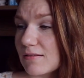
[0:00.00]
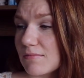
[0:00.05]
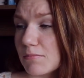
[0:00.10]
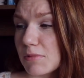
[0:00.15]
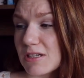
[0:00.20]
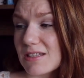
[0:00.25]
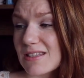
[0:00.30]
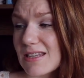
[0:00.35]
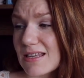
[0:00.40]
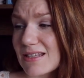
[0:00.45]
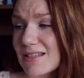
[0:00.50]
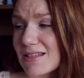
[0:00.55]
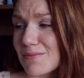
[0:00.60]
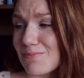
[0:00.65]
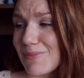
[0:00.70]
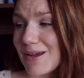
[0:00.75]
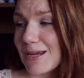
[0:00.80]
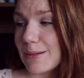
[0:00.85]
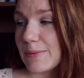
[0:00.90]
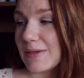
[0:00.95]
But it says the
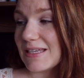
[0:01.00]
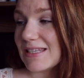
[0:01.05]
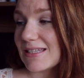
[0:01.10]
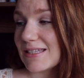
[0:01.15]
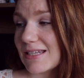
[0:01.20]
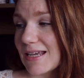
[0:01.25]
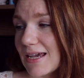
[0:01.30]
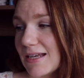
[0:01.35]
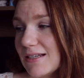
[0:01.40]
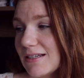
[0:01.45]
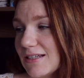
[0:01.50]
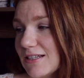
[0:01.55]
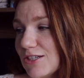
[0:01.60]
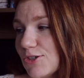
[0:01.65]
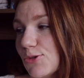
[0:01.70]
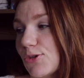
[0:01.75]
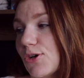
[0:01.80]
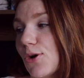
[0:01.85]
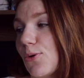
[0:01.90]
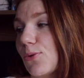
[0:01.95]
baby's dead. It
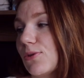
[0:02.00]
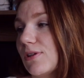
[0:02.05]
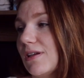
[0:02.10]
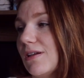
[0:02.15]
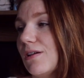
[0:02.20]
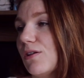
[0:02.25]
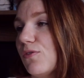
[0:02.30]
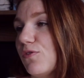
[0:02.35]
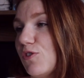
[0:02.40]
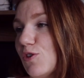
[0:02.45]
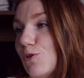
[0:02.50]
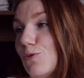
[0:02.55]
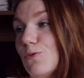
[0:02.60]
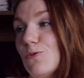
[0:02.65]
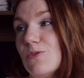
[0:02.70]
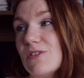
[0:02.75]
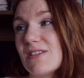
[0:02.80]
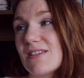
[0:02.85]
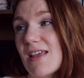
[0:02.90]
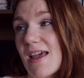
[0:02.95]
took only a few
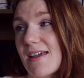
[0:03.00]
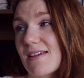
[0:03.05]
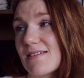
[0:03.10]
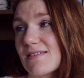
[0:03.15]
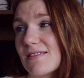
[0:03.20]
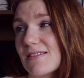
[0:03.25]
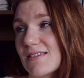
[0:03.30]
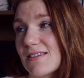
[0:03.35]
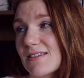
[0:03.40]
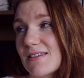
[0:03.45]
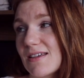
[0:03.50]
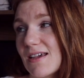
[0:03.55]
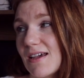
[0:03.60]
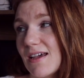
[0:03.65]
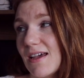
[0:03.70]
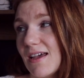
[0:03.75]
seconds.